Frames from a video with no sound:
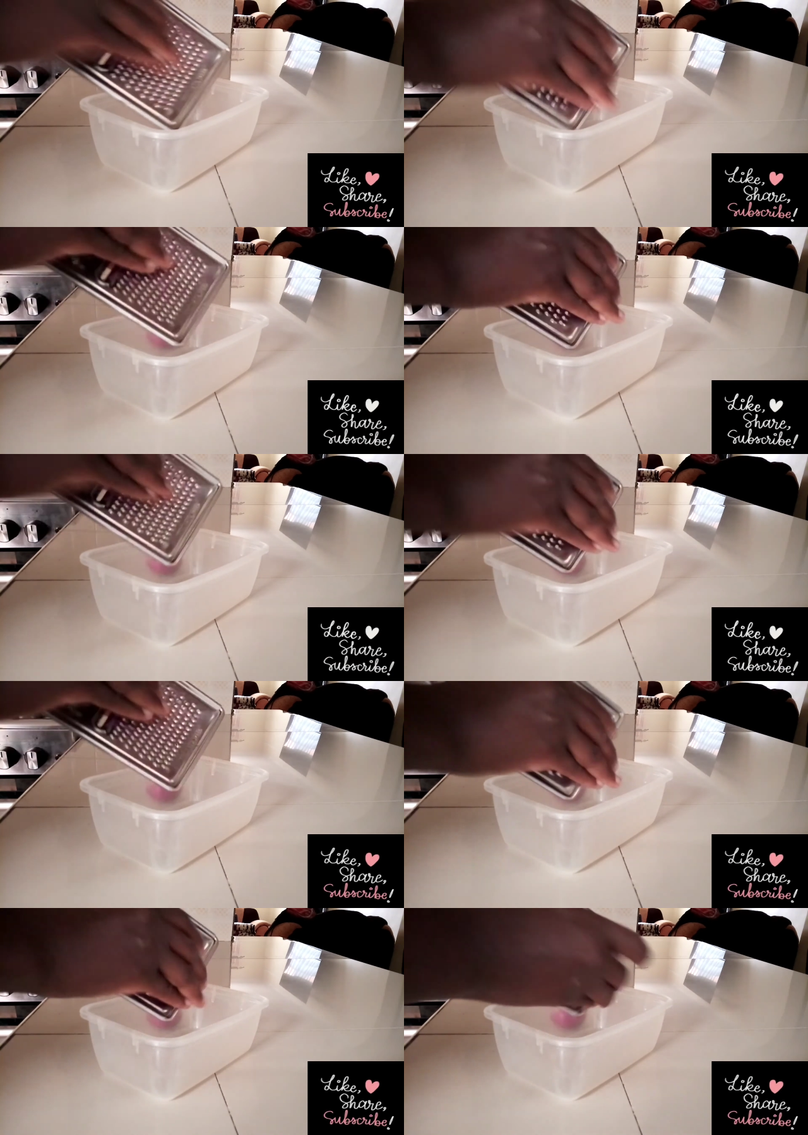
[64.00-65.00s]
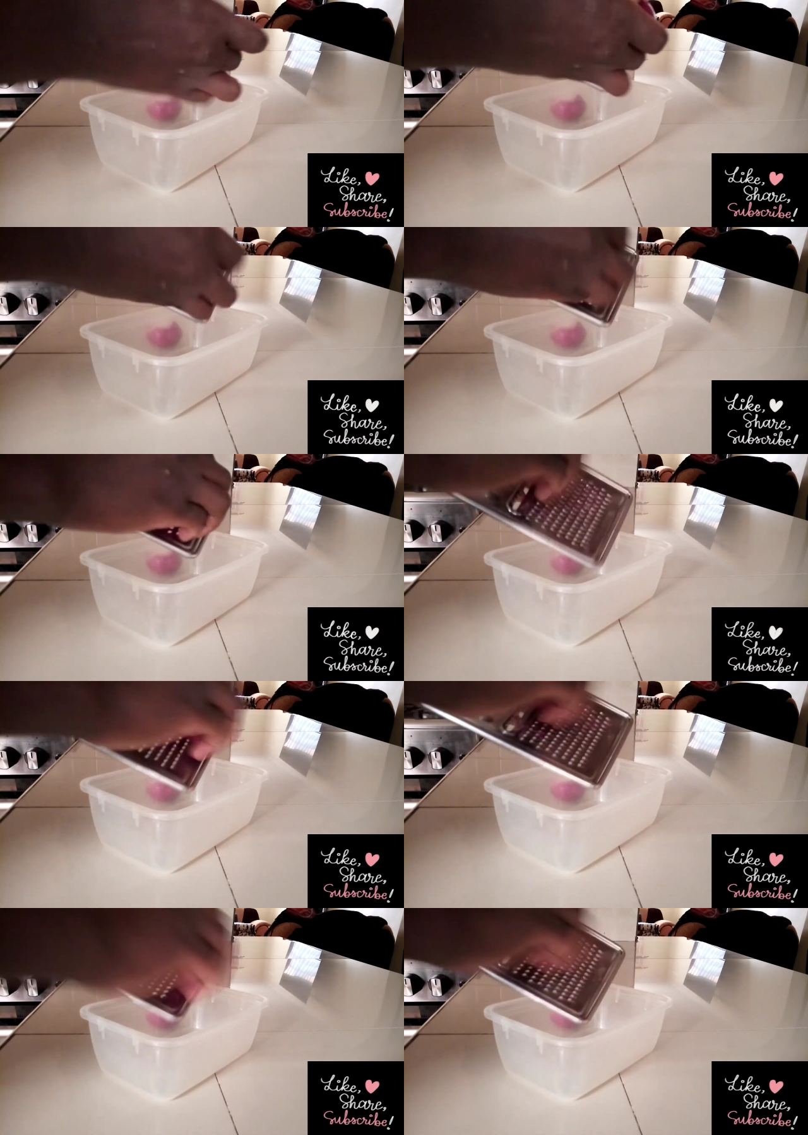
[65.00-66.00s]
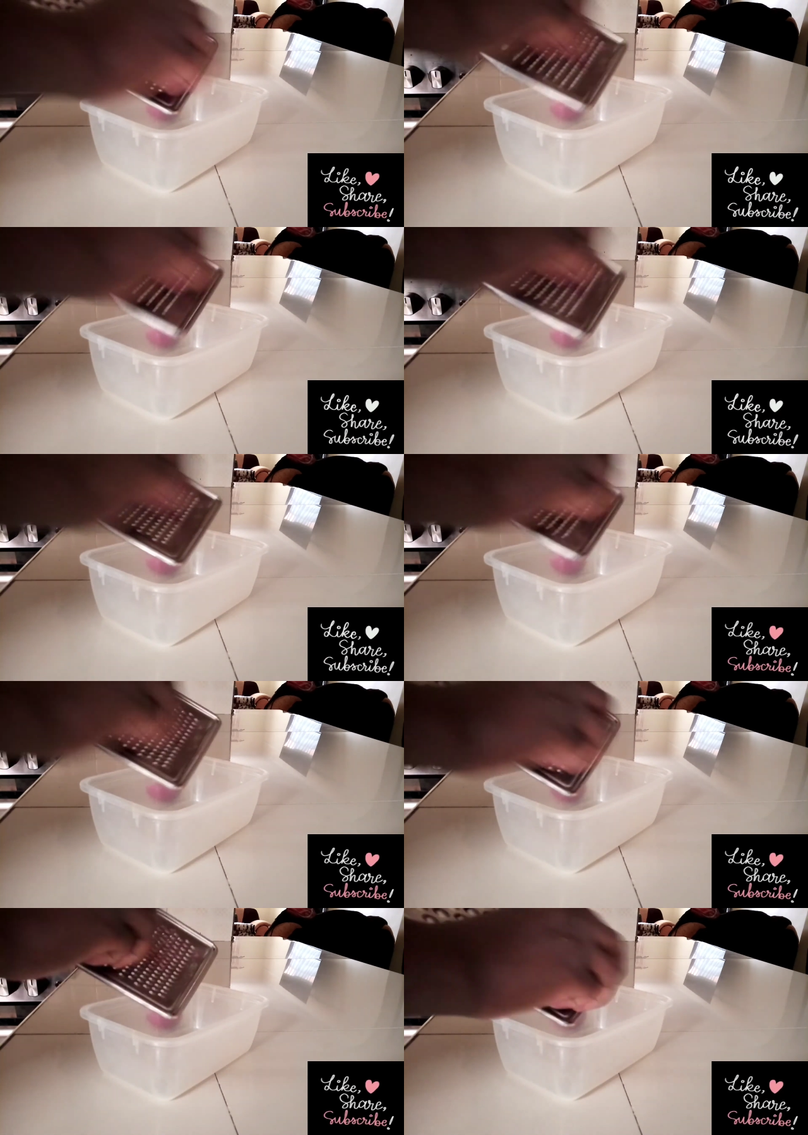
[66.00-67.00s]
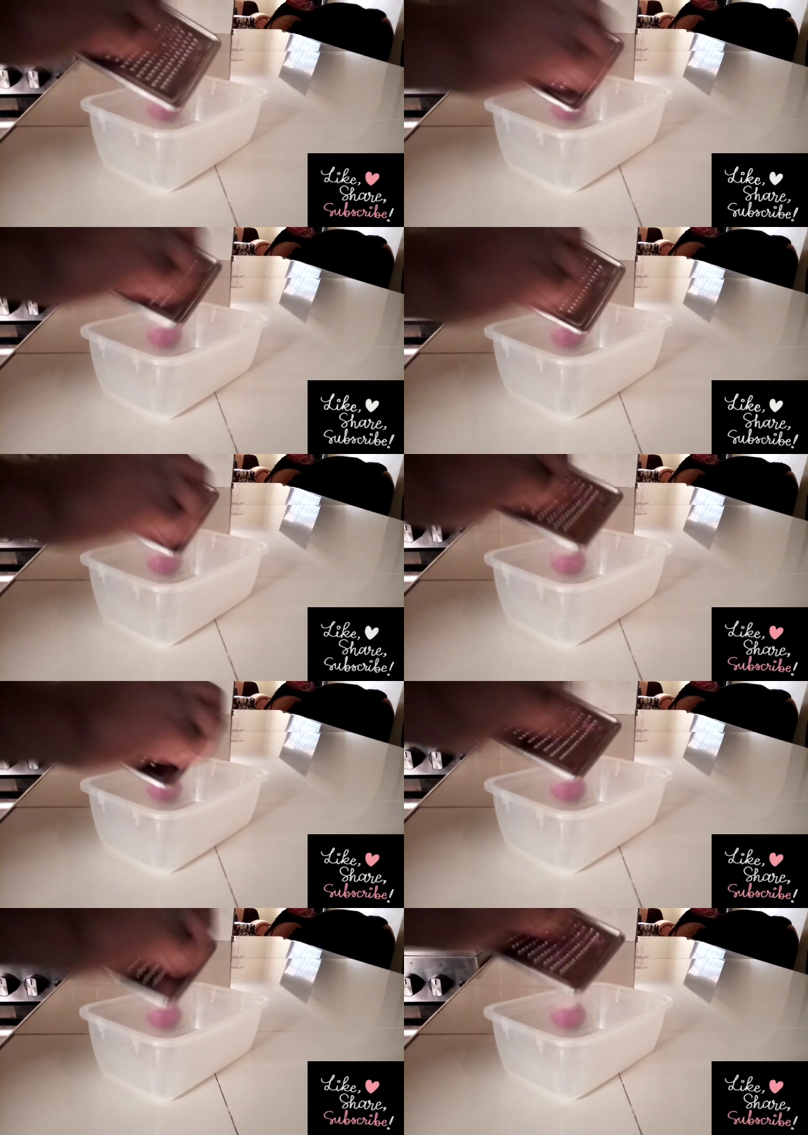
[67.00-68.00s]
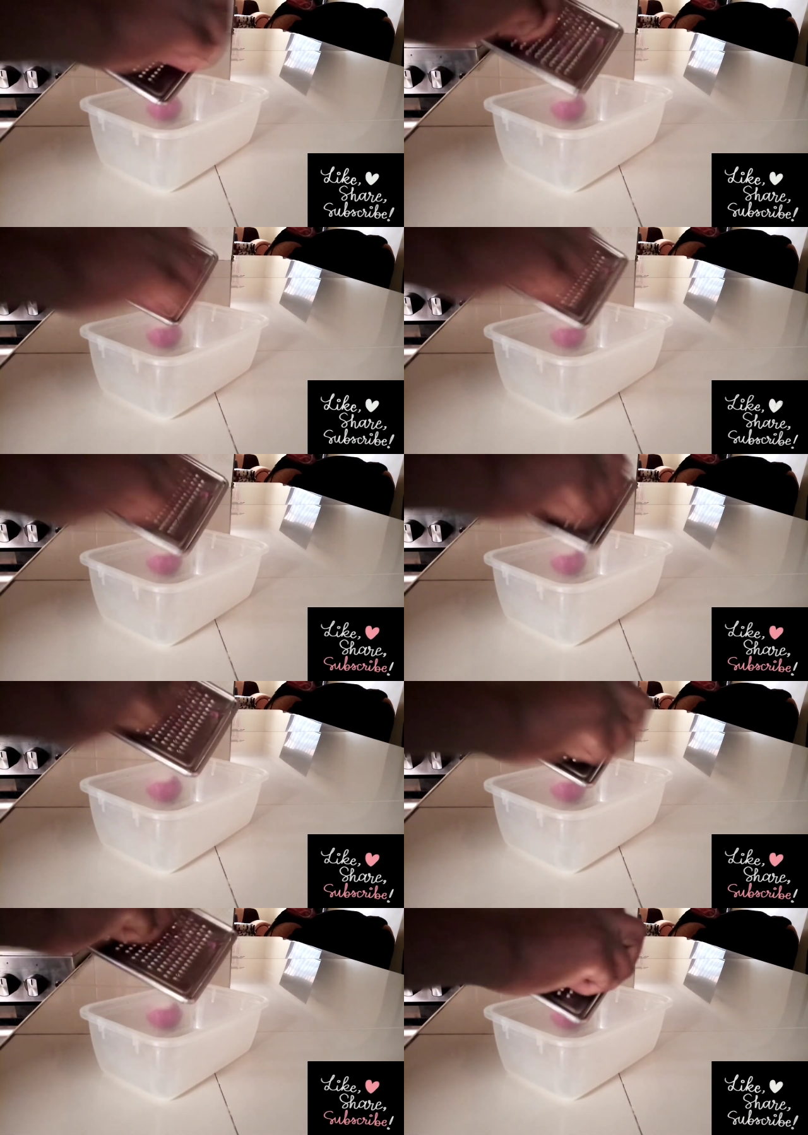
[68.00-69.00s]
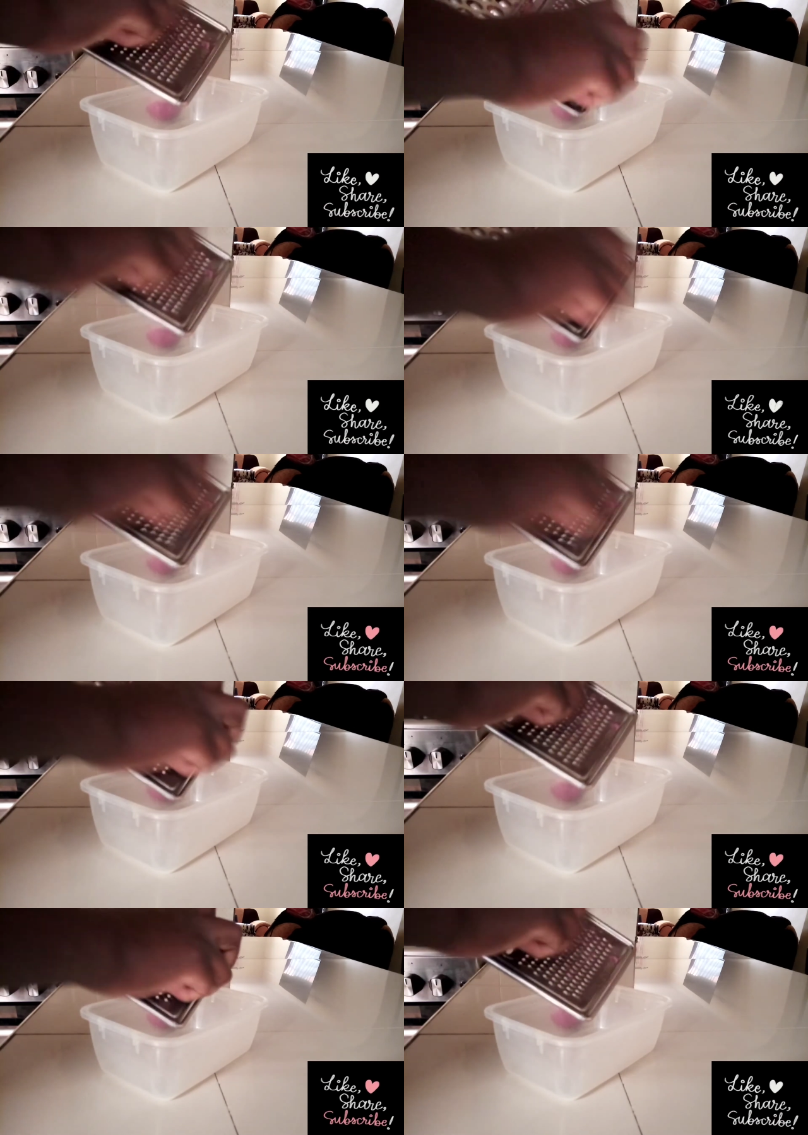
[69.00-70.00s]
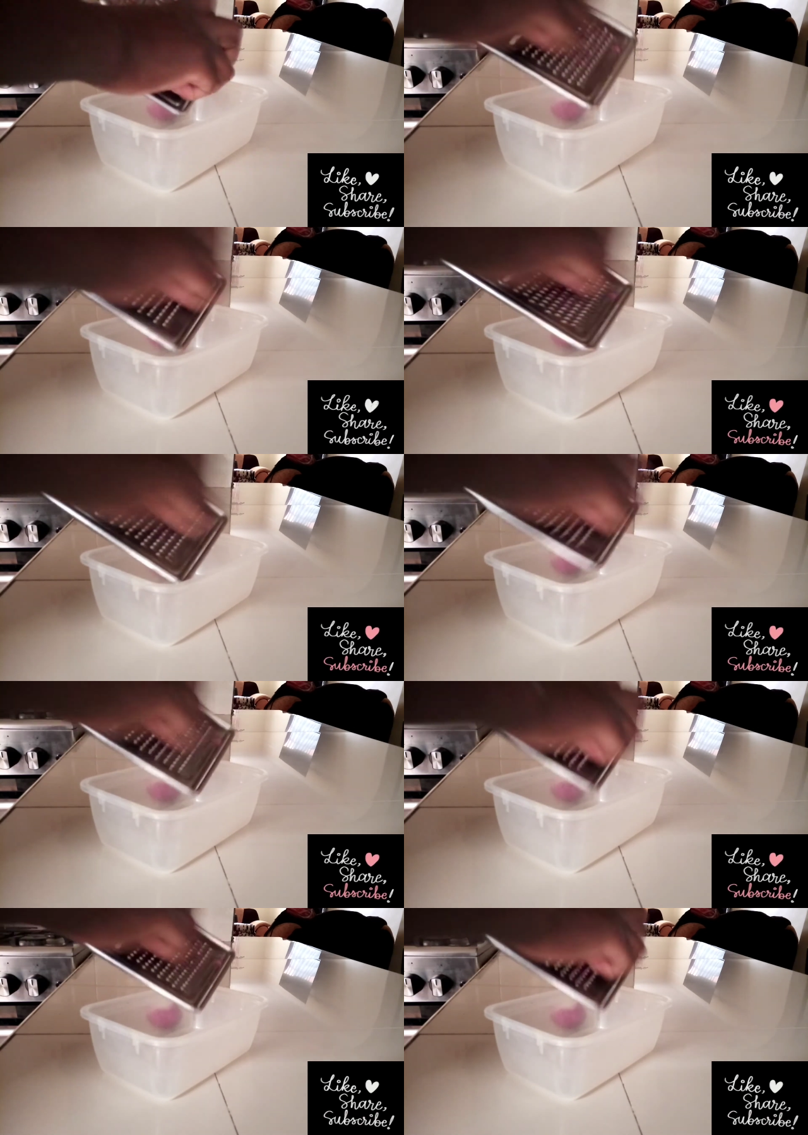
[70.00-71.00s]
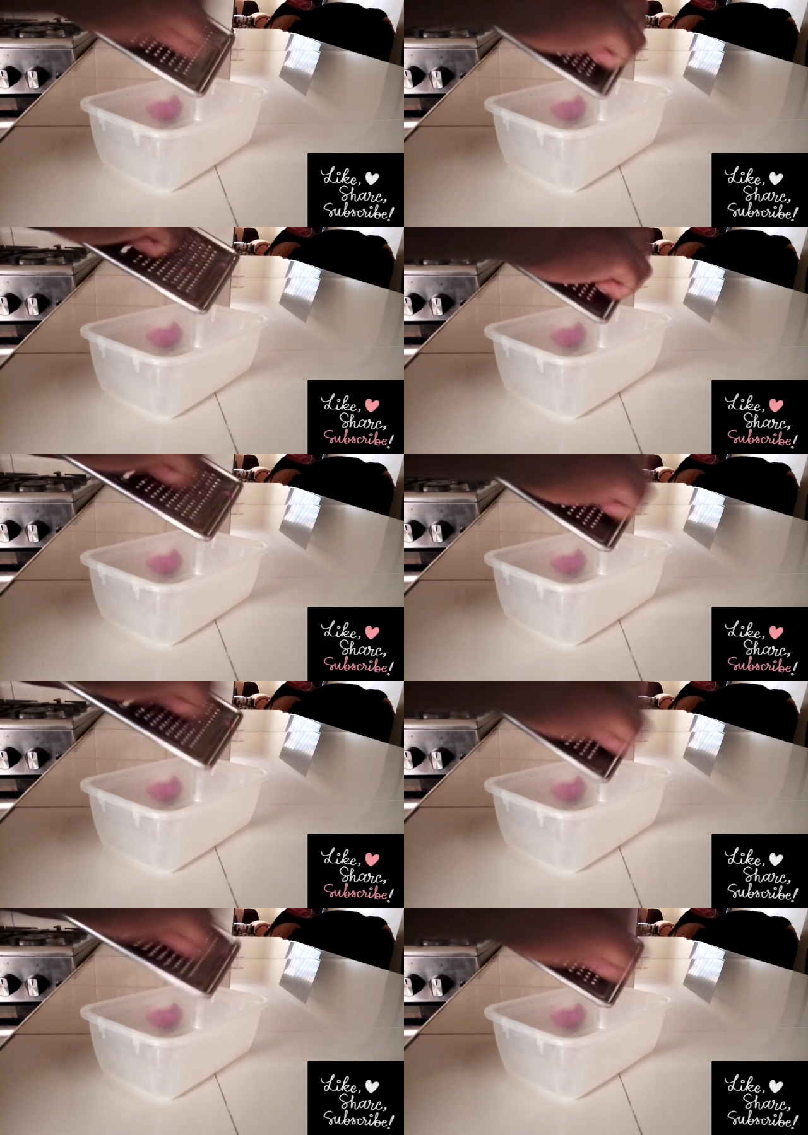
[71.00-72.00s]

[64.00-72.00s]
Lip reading: Nobody's mouth can be seen.